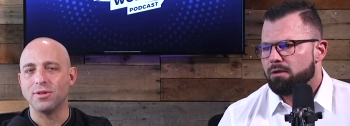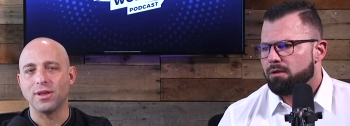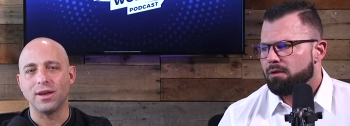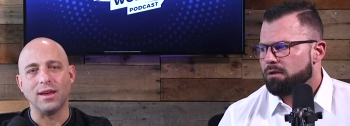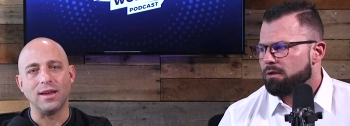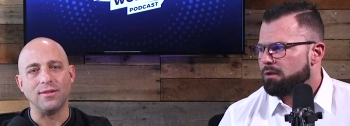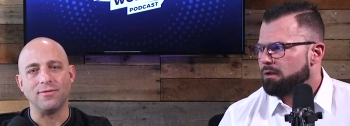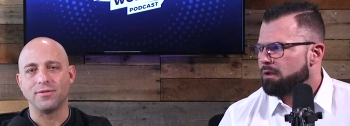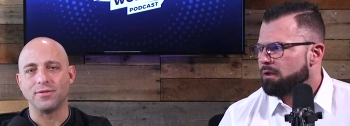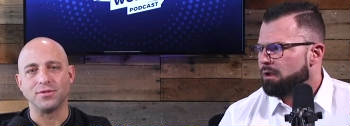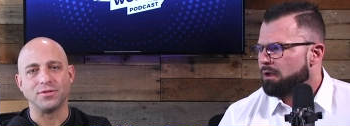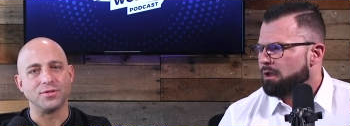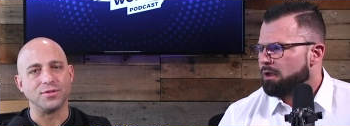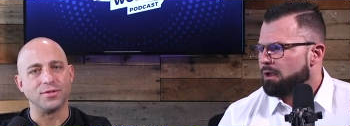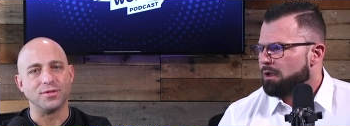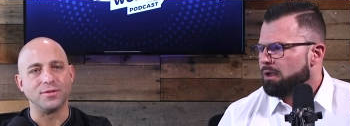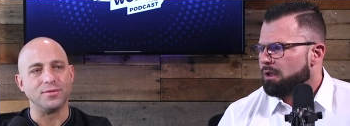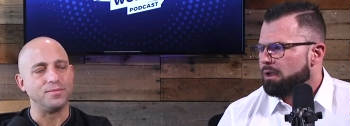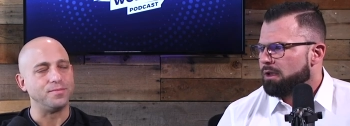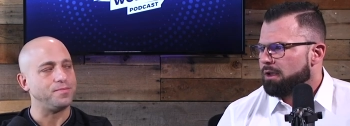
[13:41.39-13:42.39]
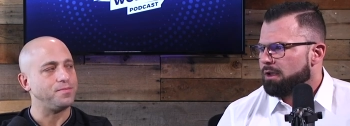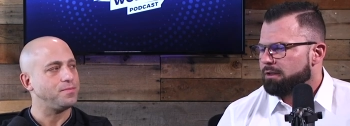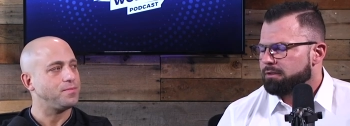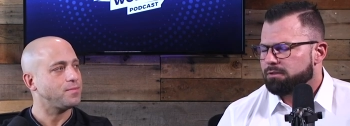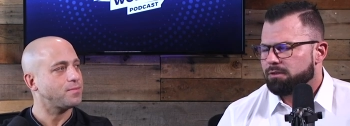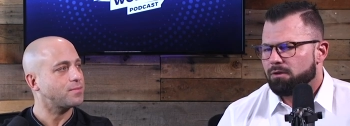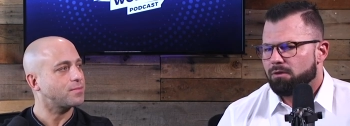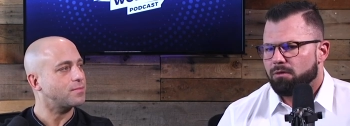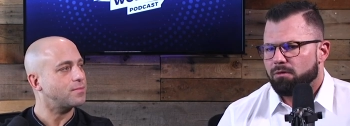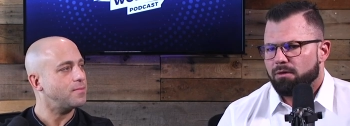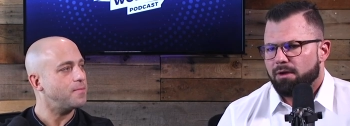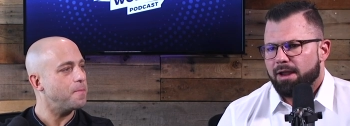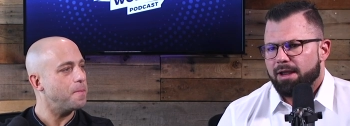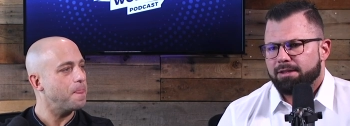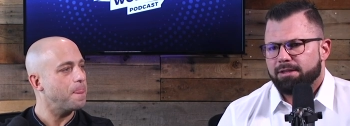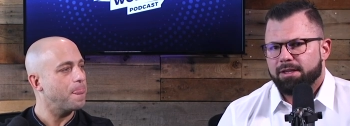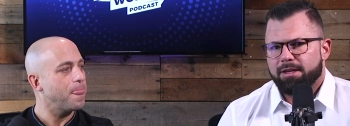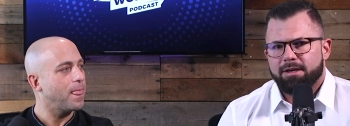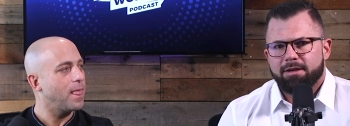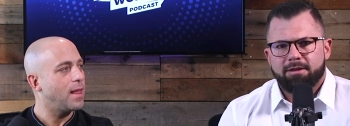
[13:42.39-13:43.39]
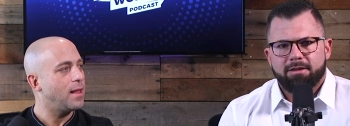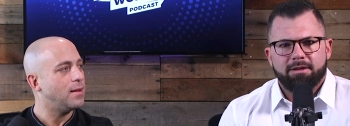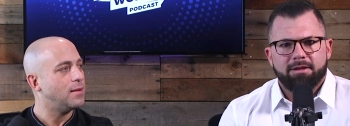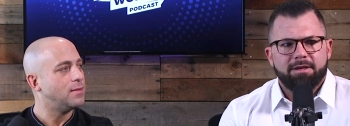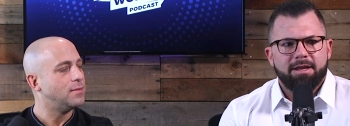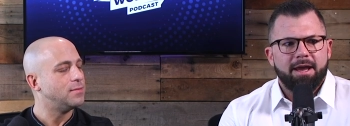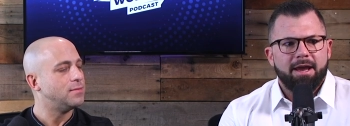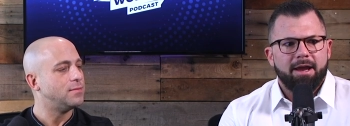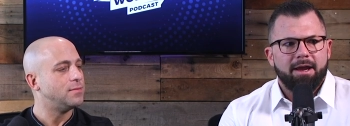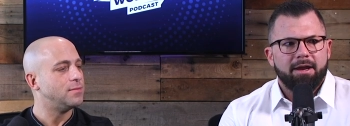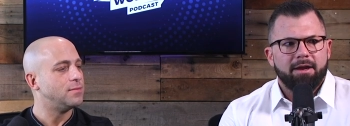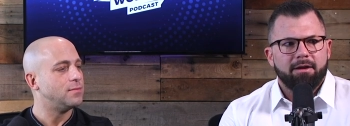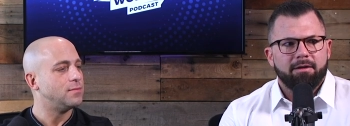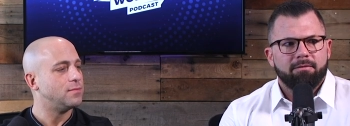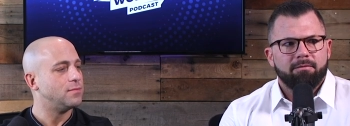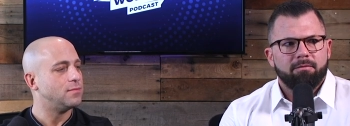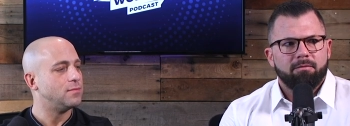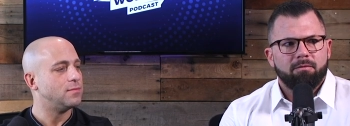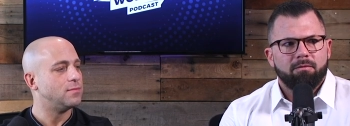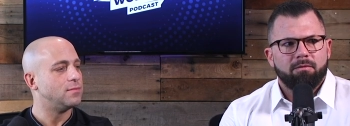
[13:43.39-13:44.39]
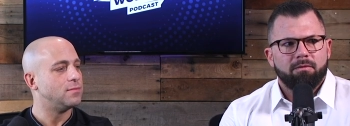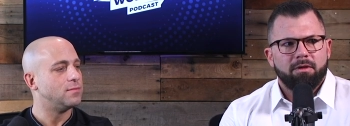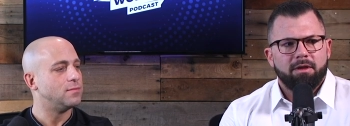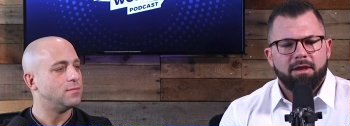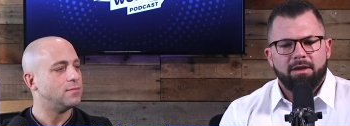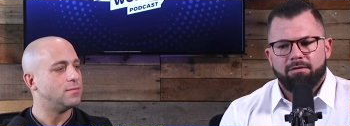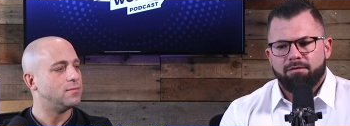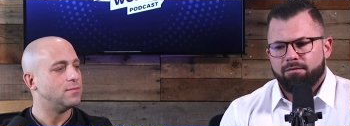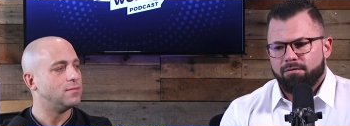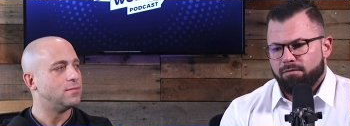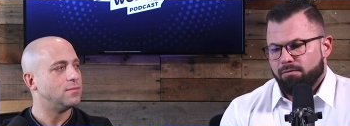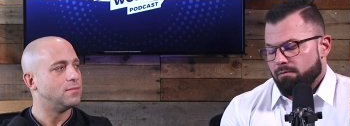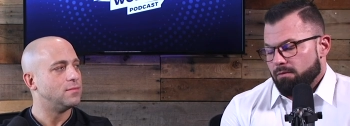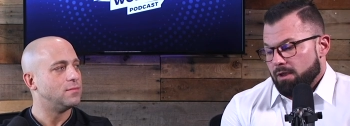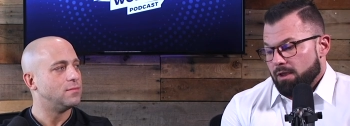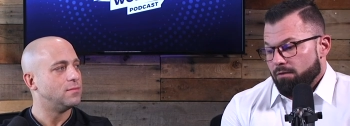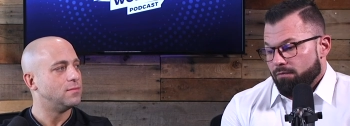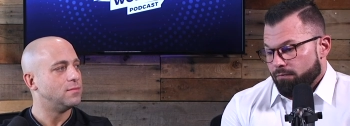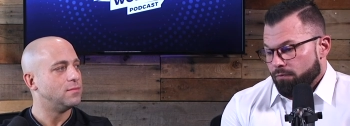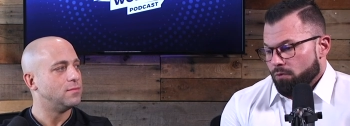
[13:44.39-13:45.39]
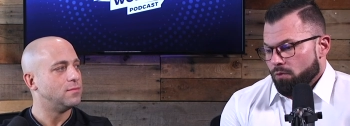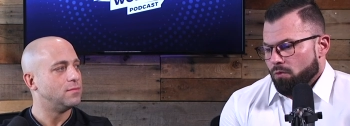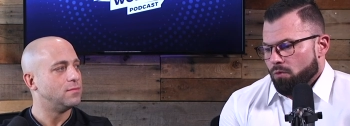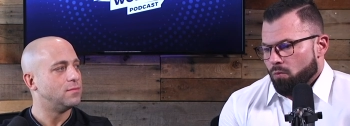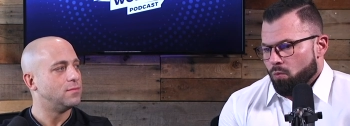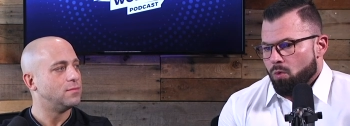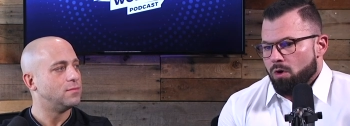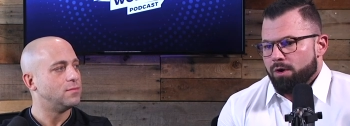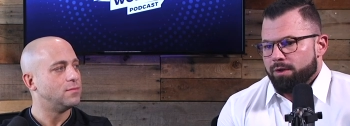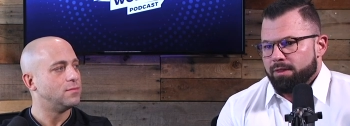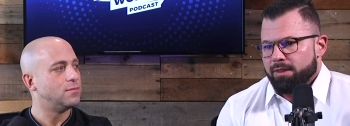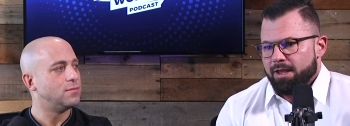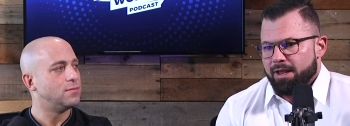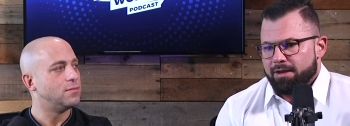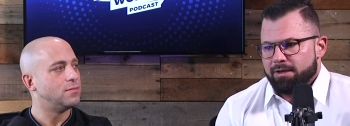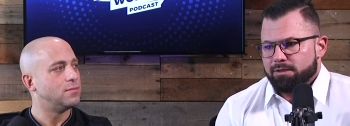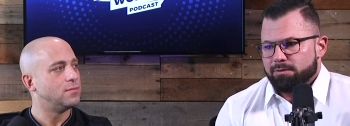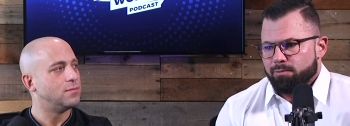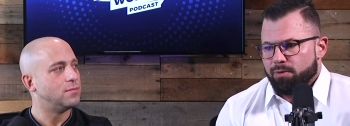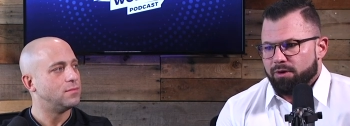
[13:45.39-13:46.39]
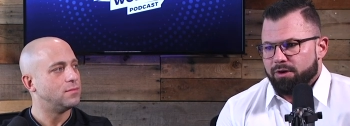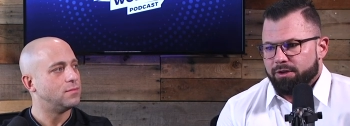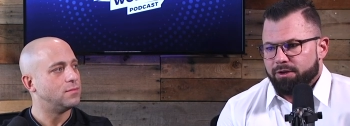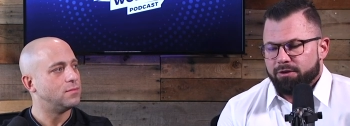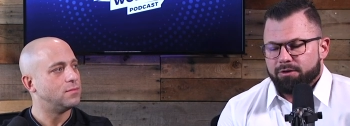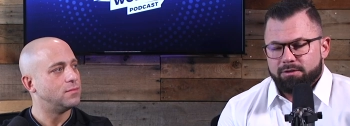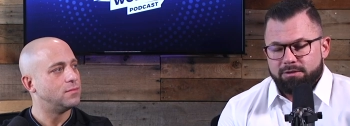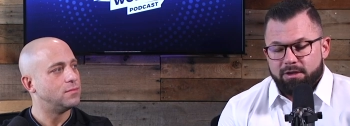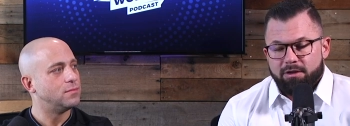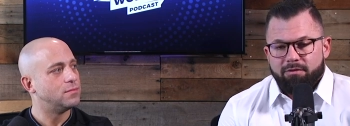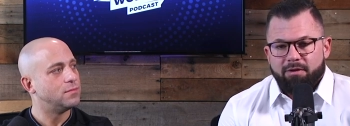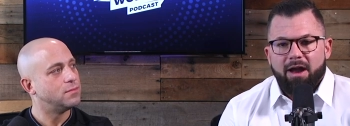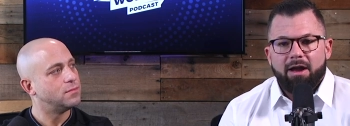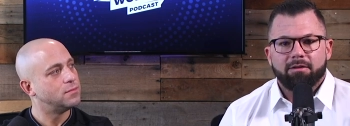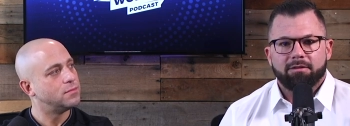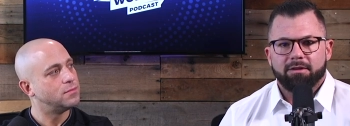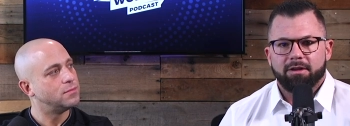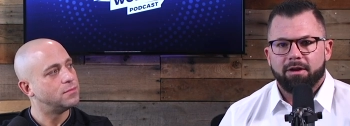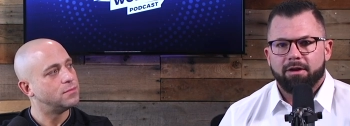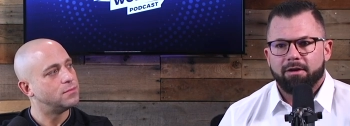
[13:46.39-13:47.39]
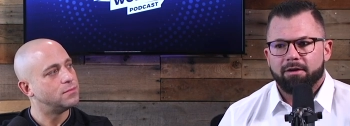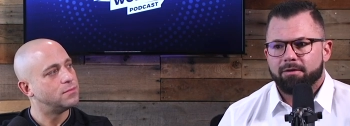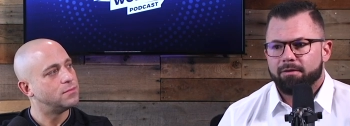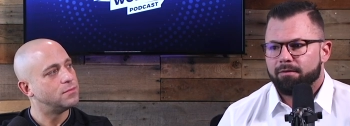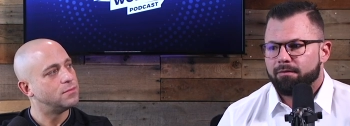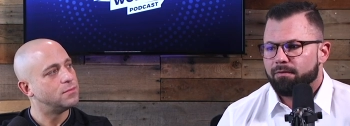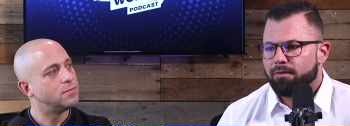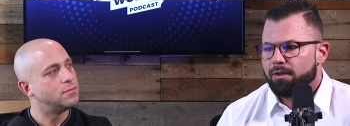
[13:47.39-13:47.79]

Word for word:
Speaker 1: with hate, for sure. And so at the end of the day, if if you're one that is putting yourself out there,